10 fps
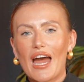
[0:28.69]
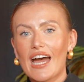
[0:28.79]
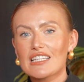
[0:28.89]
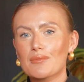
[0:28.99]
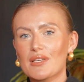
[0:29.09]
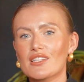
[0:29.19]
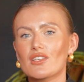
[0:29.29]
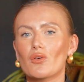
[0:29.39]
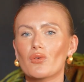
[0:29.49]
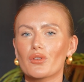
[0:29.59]
Adam is
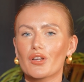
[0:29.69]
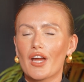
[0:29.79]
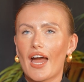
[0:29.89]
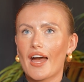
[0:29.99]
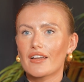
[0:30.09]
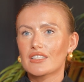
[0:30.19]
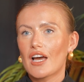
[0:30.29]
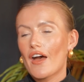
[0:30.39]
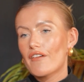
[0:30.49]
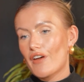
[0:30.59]
the owner and
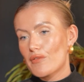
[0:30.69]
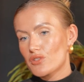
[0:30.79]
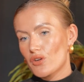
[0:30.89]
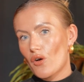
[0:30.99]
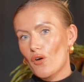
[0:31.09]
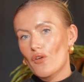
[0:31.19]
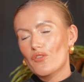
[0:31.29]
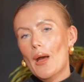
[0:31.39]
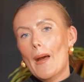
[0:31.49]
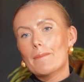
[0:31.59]
founder of
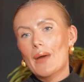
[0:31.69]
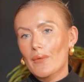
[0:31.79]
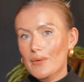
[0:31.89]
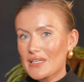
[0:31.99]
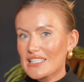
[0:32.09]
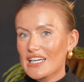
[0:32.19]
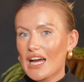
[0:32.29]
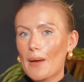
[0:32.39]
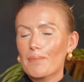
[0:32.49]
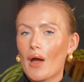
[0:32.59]

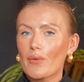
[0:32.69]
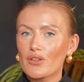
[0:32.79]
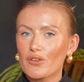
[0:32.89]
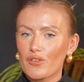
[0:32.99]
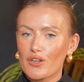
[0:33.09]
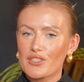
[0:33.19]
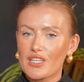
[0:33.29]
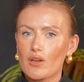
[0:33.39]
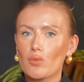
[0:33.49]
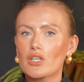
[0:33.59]
PwrdMedia and
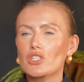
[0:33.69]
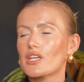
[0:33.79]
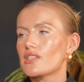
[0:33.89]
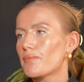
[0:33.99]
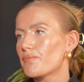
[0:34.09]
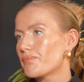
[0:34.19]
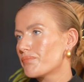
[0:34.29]
PwrdUniversity, which is a